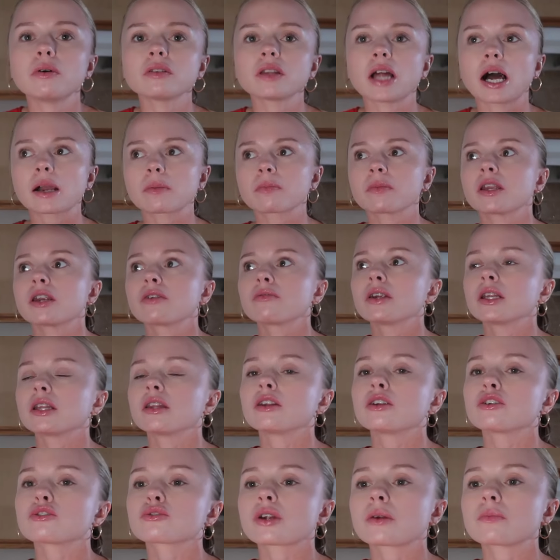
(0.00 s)
like me to read
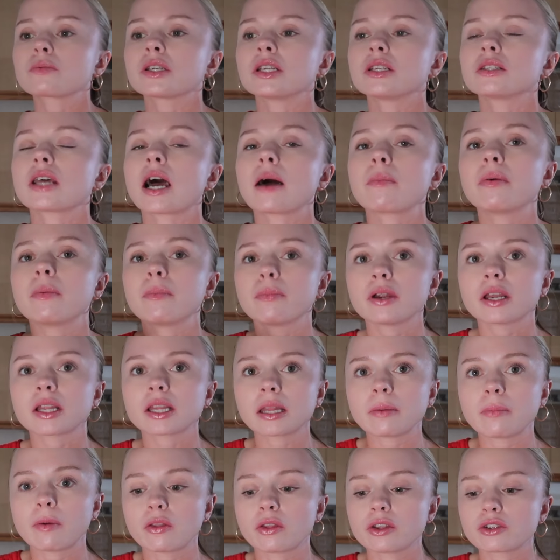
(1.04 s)
the descriptions. I've been putting
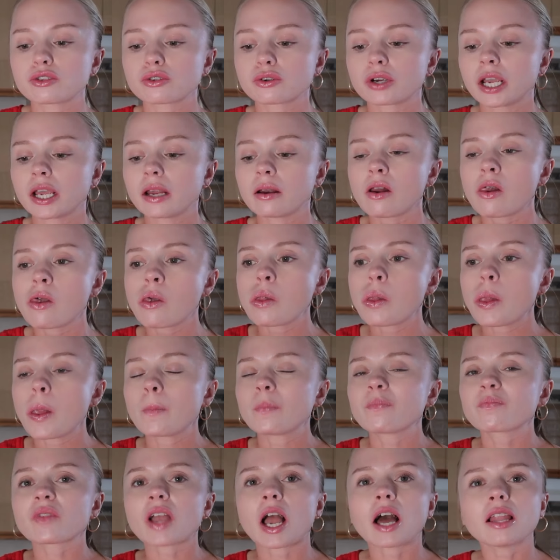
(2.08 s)
them on the screen.
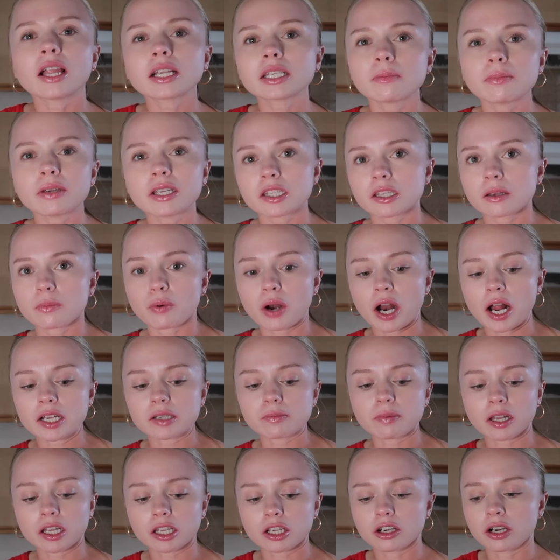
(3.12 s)
I like to be
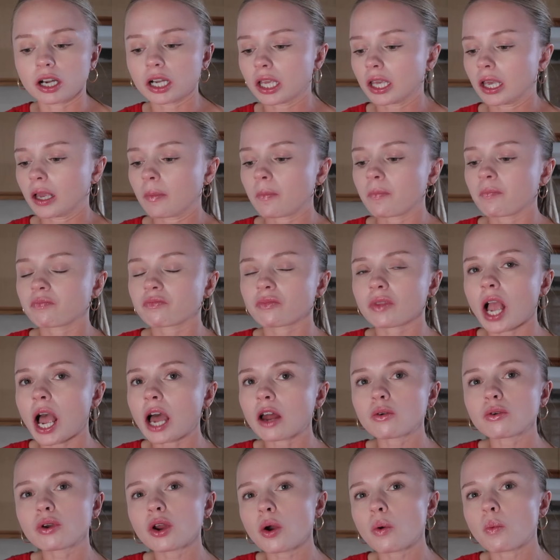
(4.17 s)
surprised by the cookie.
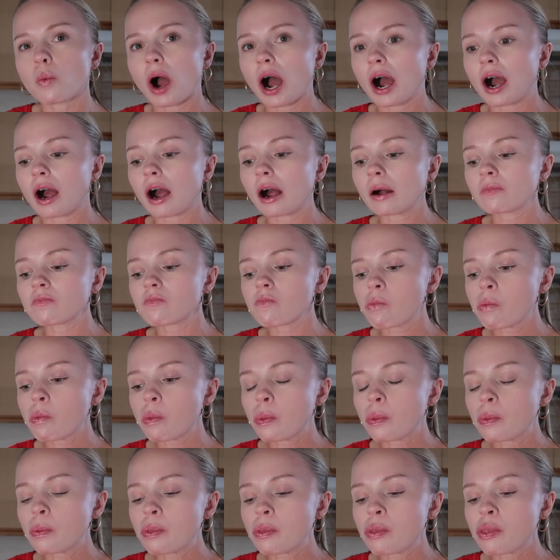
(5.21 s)
I don't know why.
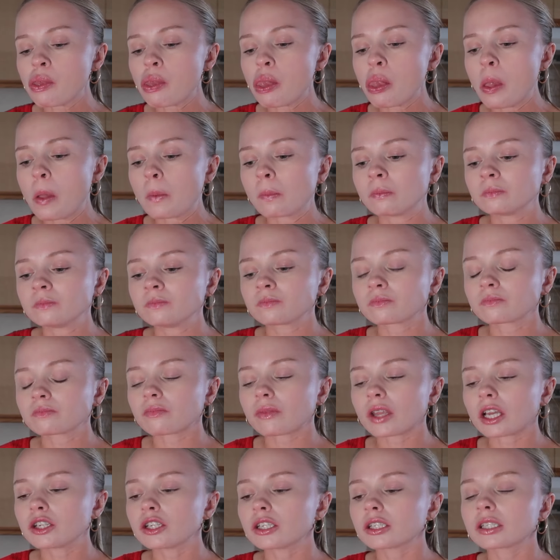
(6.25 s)

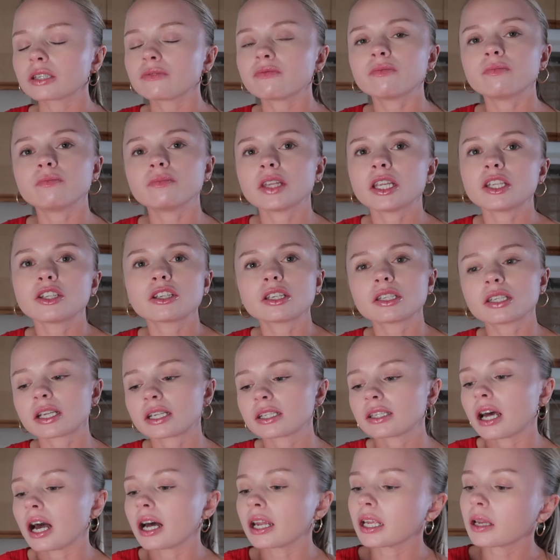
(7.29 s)
It just, it's just
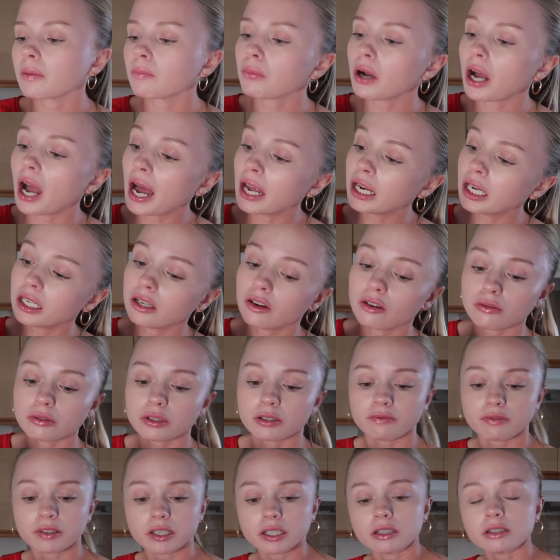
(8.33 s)
exciting. But I didn't know it
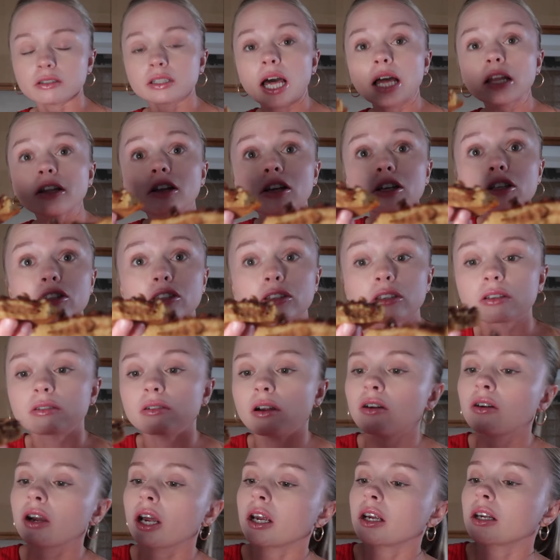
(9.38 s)
was filled. That looks,
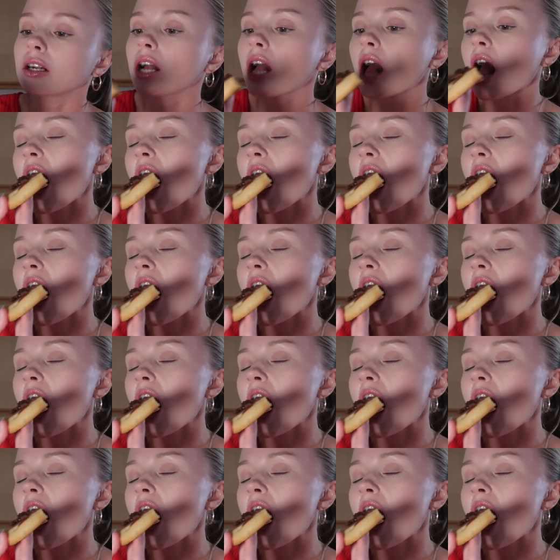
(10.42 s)
okay.